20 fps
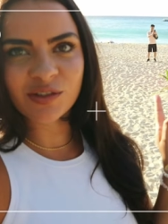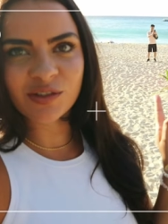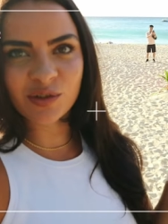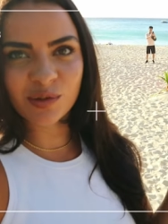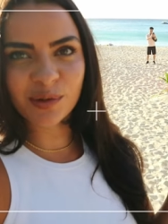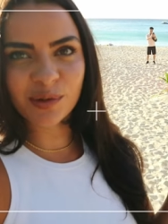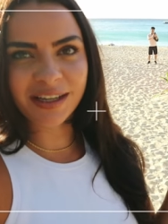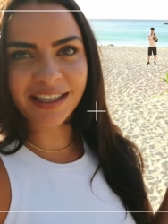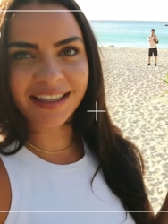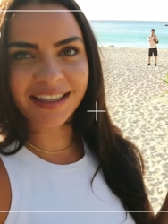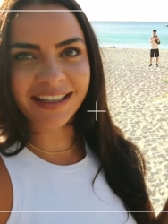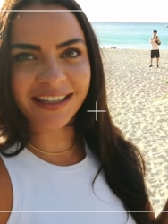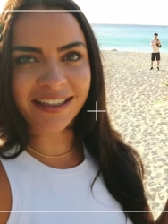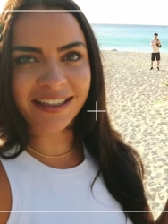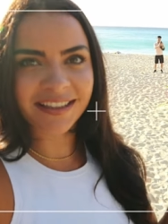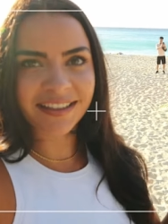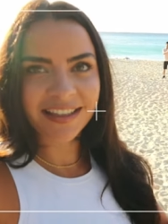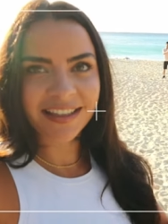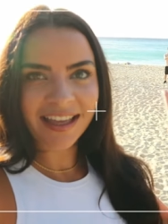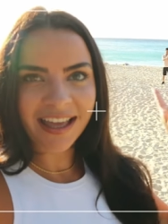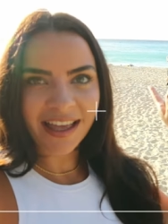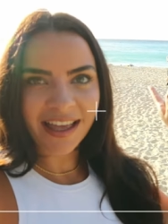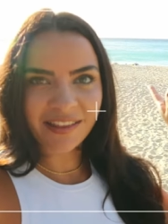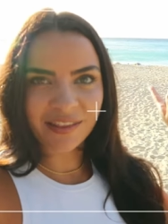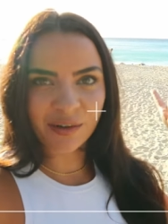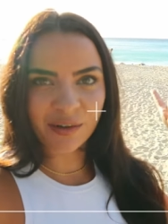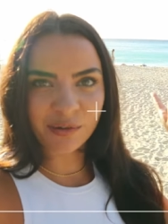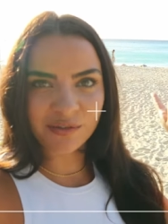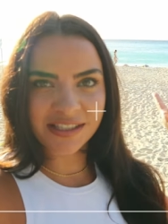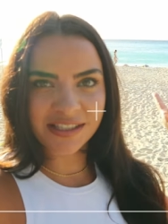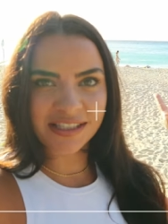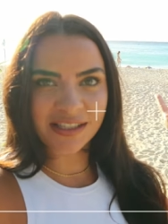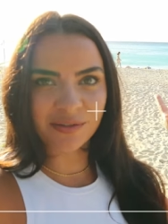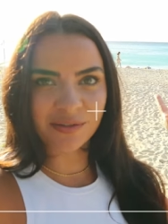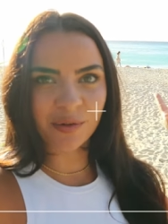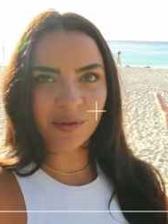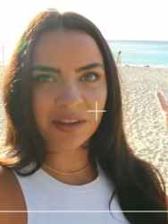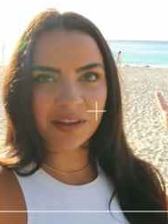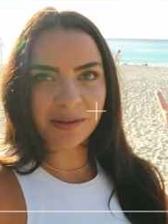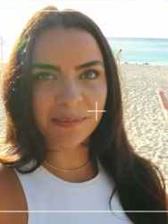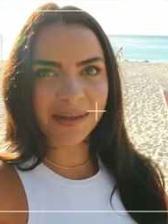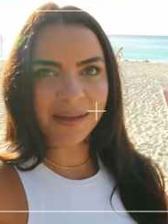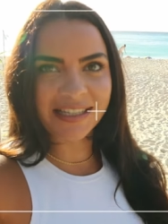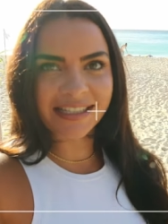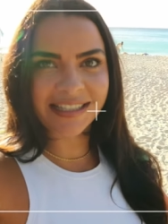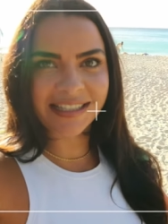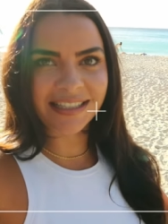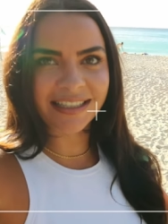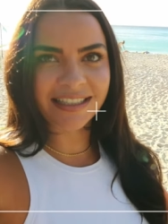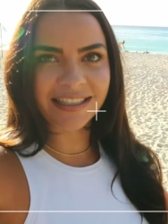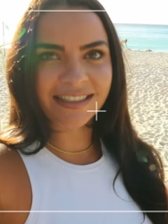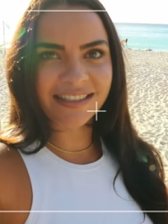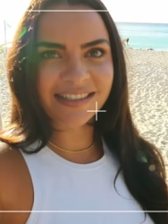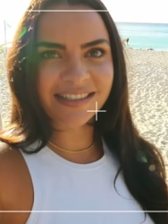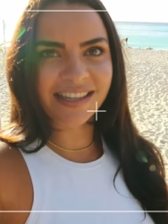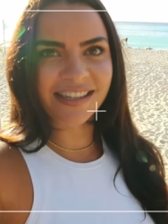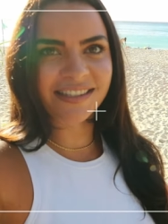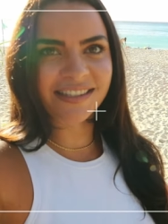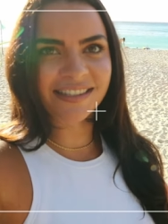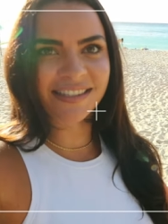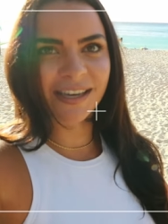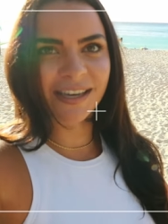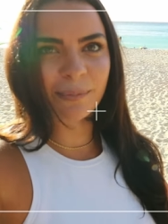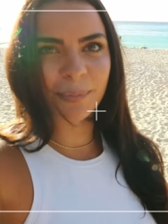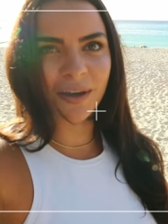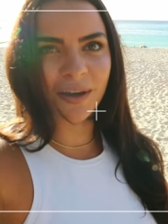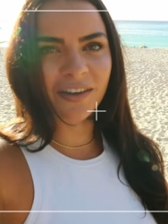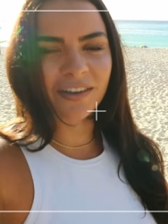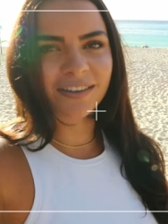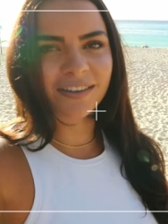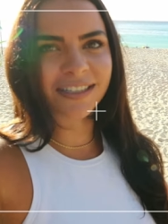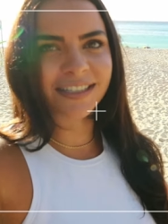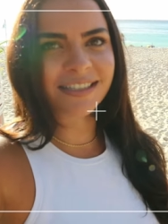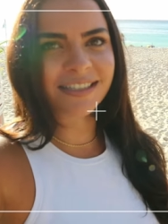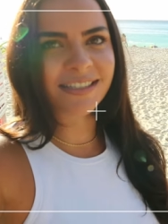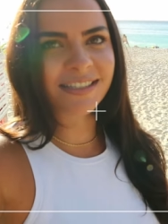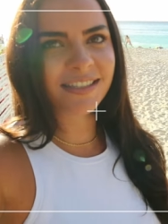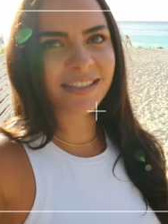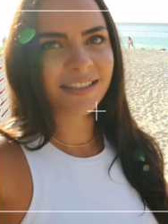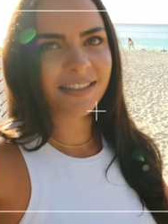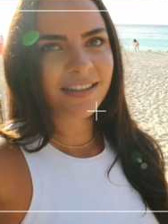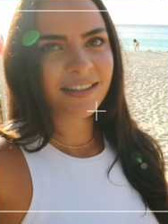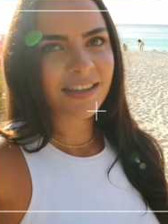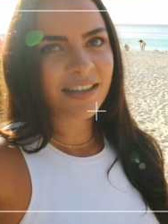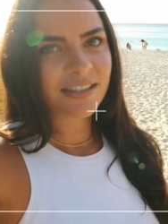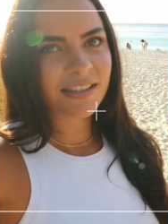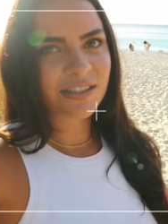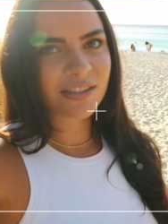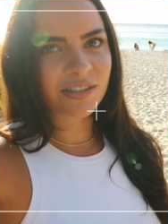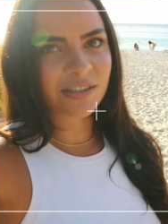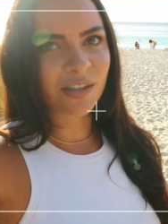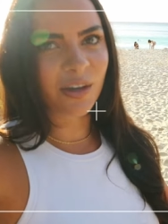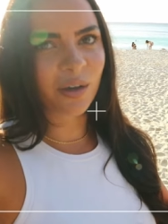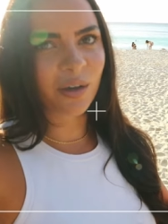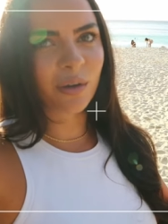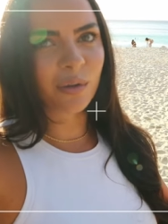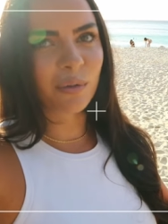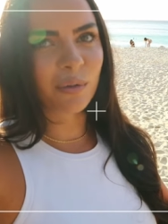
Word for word: door here and then obviously you've got the amazing sunset behind. So